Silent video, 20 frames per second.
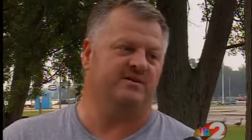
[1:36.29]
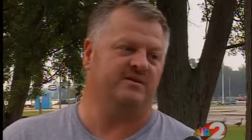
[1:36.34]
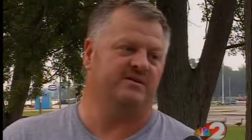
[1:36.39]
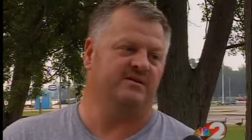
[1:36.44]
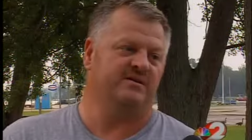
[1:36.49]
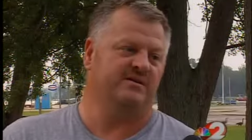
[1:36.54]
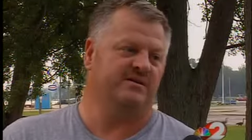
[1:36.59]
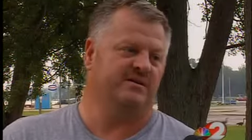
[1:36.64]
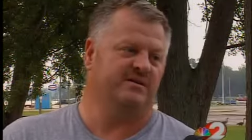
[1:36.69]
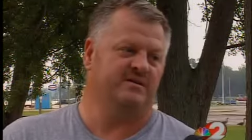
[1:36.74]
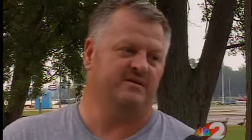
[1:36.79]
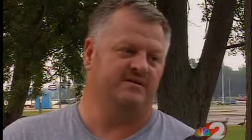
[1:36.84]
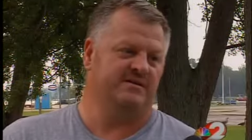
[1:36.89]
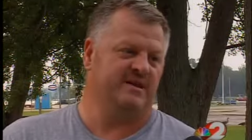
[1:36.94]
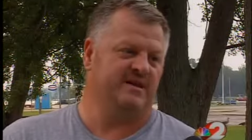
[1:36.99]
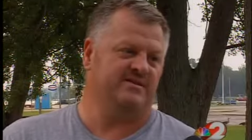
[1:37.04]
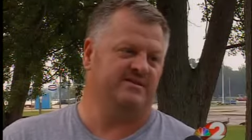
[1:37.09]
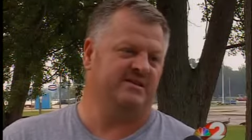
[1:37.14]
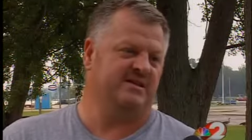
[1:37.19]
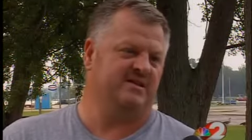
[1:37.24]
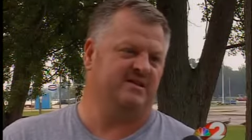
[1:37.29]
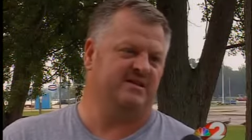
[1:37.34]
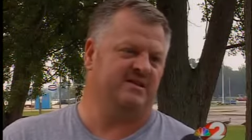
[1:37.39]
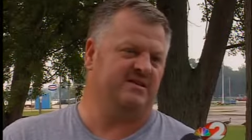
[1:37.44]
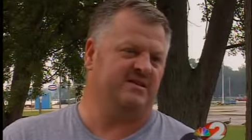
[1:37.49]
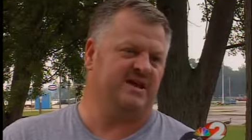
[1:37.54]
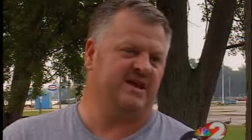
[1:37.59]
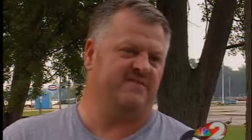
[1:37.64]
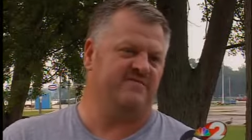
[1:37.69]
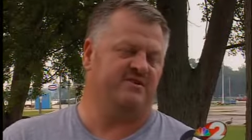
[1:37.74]
Mm-hmm. They said they
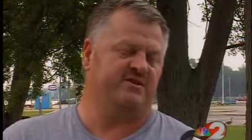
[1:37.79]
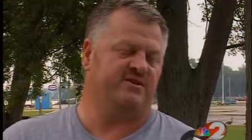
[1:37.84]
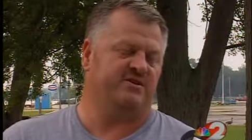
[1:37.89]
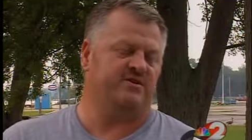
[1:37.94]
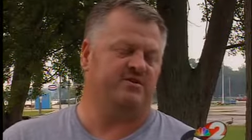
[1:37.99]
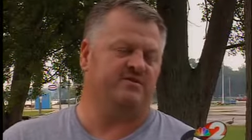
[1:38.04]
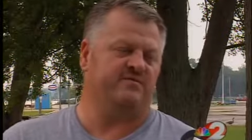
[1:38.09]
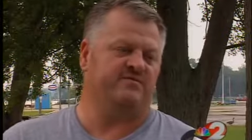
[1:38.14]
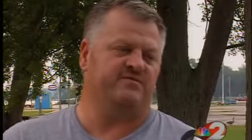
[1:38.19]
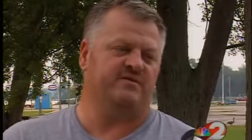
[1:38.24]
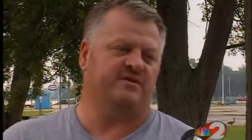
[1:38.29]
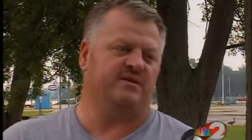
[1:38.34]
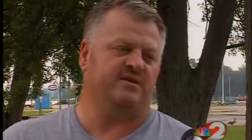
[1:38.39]
didn't have a cure for the